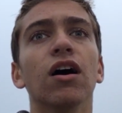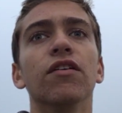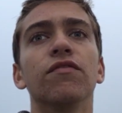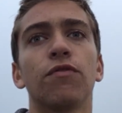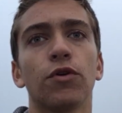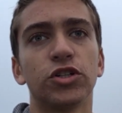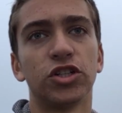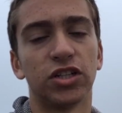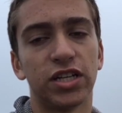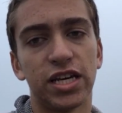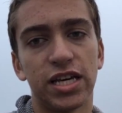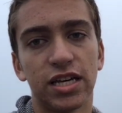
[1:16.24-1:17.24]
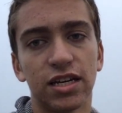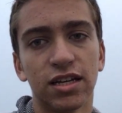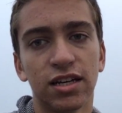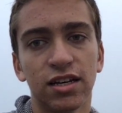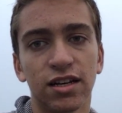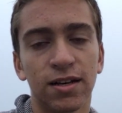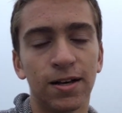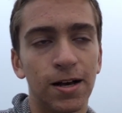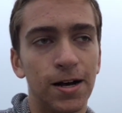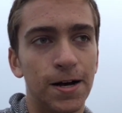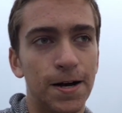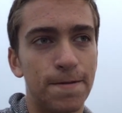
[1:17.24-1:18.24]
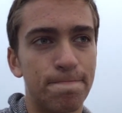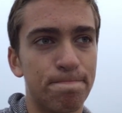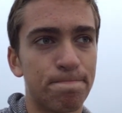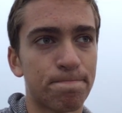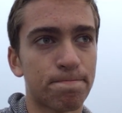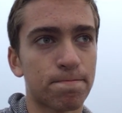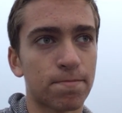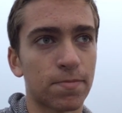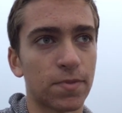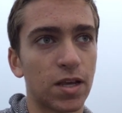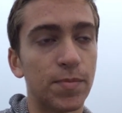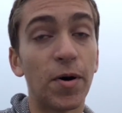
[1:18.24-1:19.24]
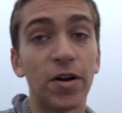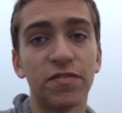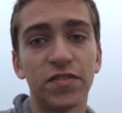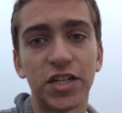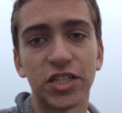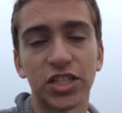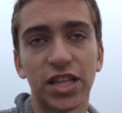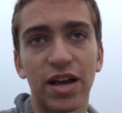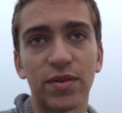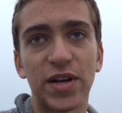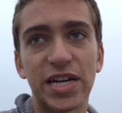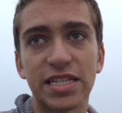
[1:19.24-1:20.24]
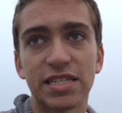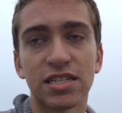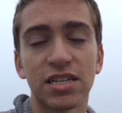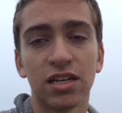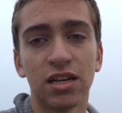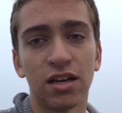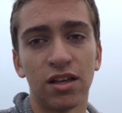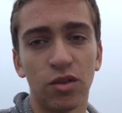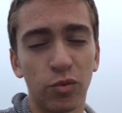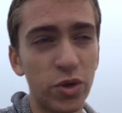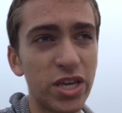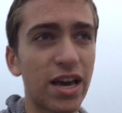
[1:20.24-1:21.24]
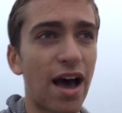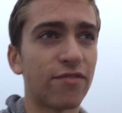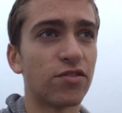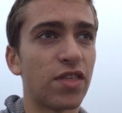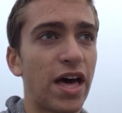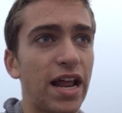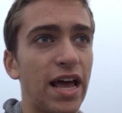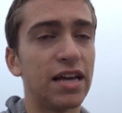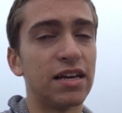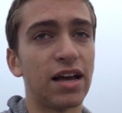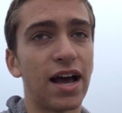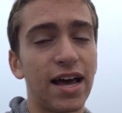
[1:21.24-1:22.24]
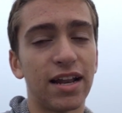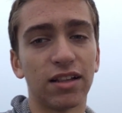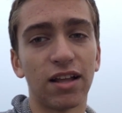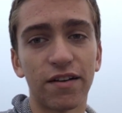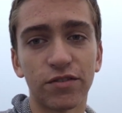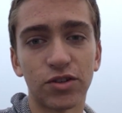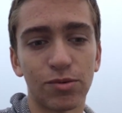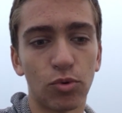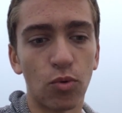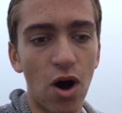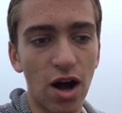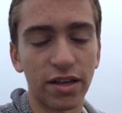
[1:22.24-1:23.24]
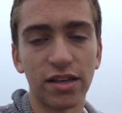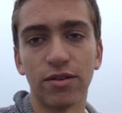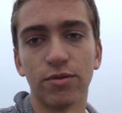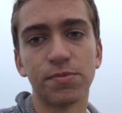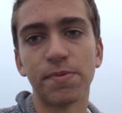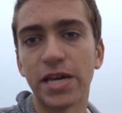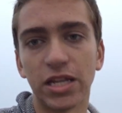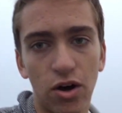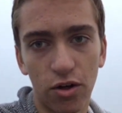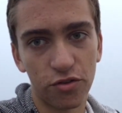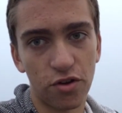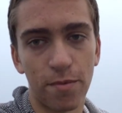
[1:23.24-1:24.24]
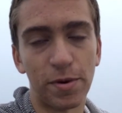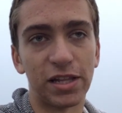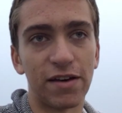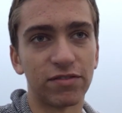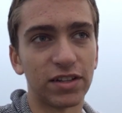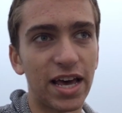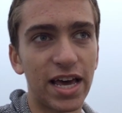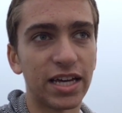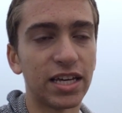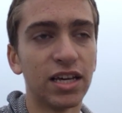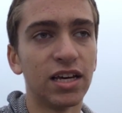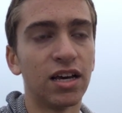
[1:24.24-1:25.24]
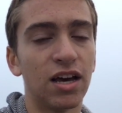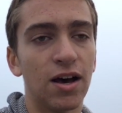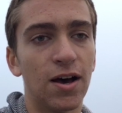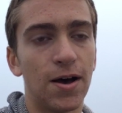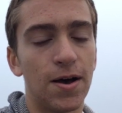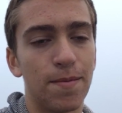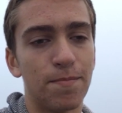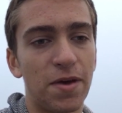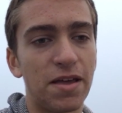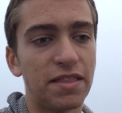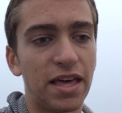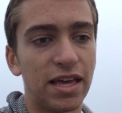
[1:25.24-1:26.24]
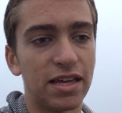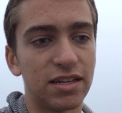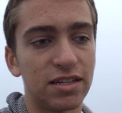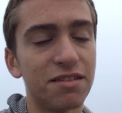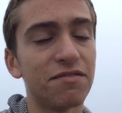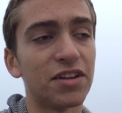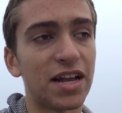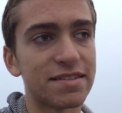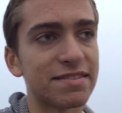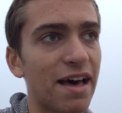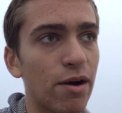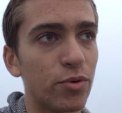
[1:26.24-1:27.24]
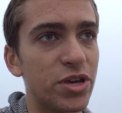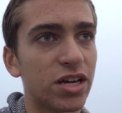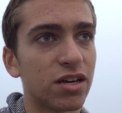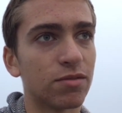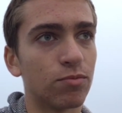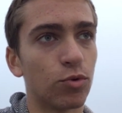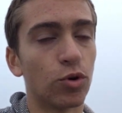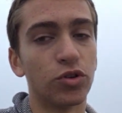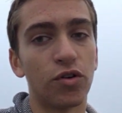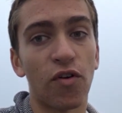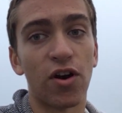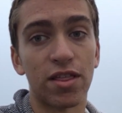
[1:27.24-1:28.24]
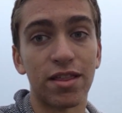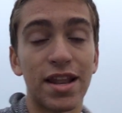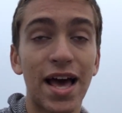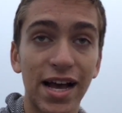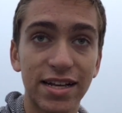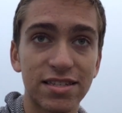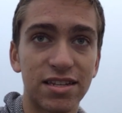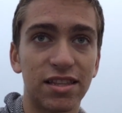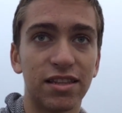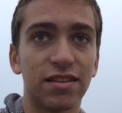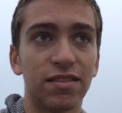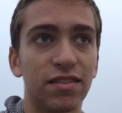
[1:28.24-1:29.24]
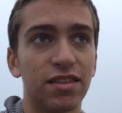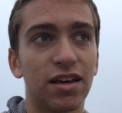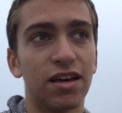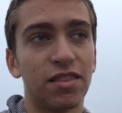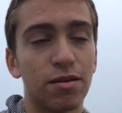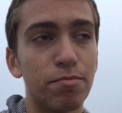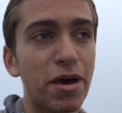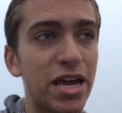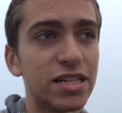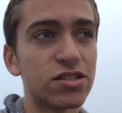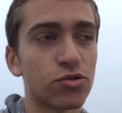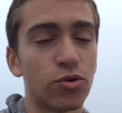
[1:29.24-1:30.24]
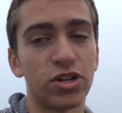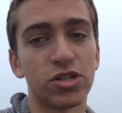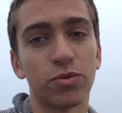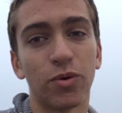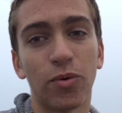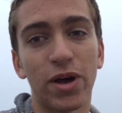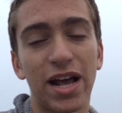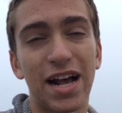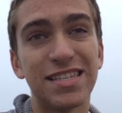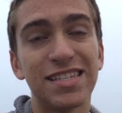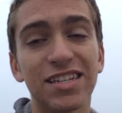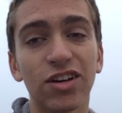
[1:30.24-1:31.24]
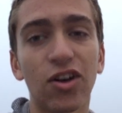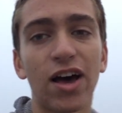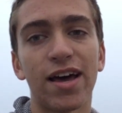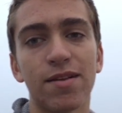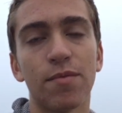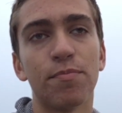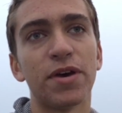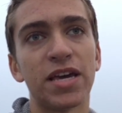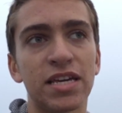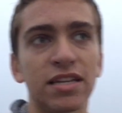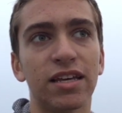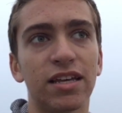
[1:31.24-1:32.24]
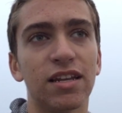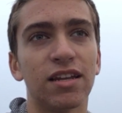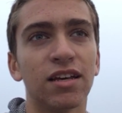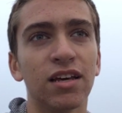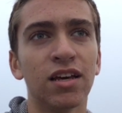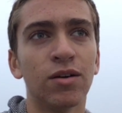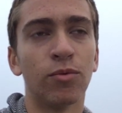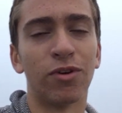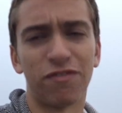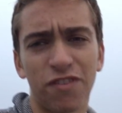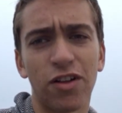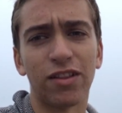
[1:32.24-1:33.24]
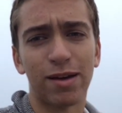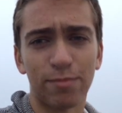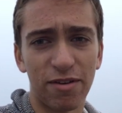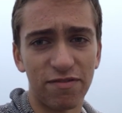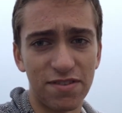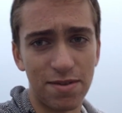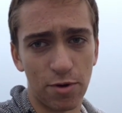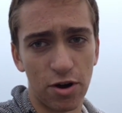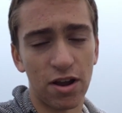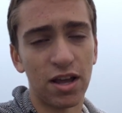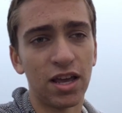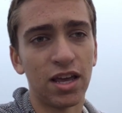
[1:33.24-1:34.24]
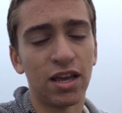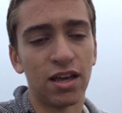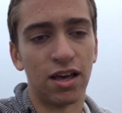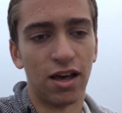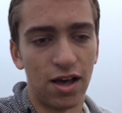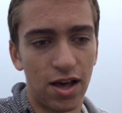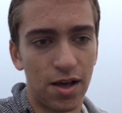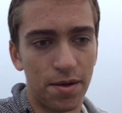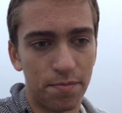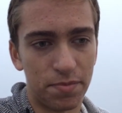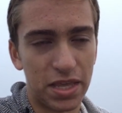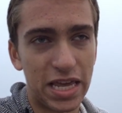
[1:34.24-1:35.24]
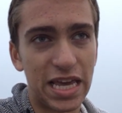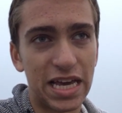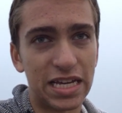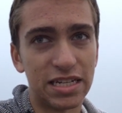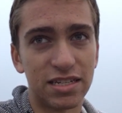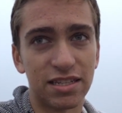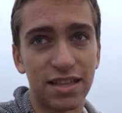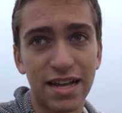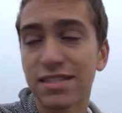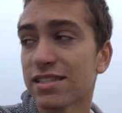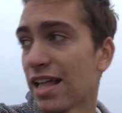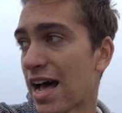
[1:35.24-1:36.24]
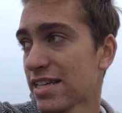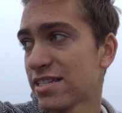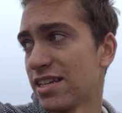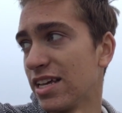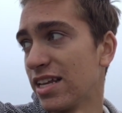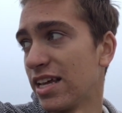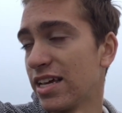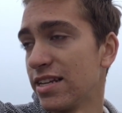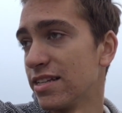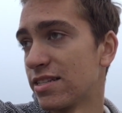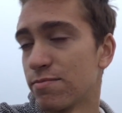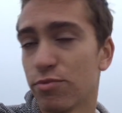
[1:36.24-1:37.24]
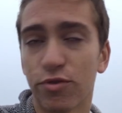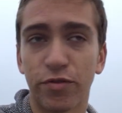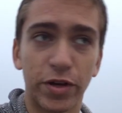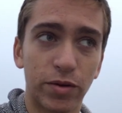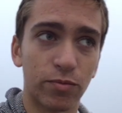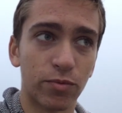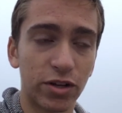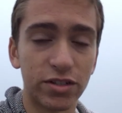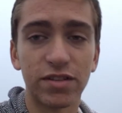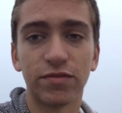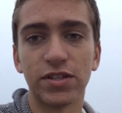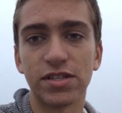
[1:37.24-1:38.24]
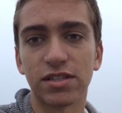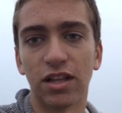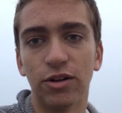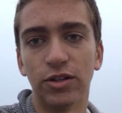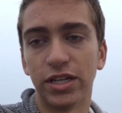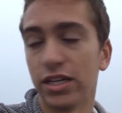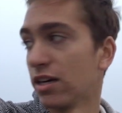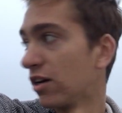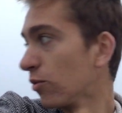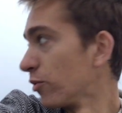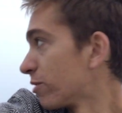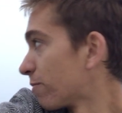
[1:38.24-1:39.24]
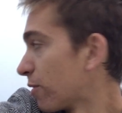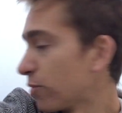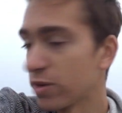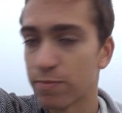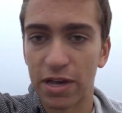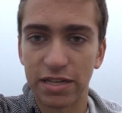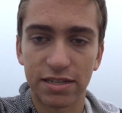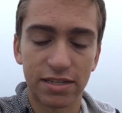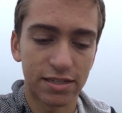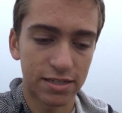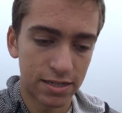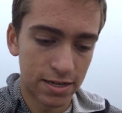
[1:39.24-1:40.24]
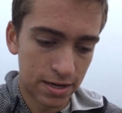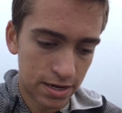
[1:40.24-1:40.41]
Unfortunately, upon finishing that race, the week after that, I had a lot of trouble walking. There was pain all throughout my left leg. And then even as that week rolled over onto the next, and the main soreness went away, I still had a pain in what felt like my femur. And that's lasted and is improving relatively slowly on a week-by-week basis.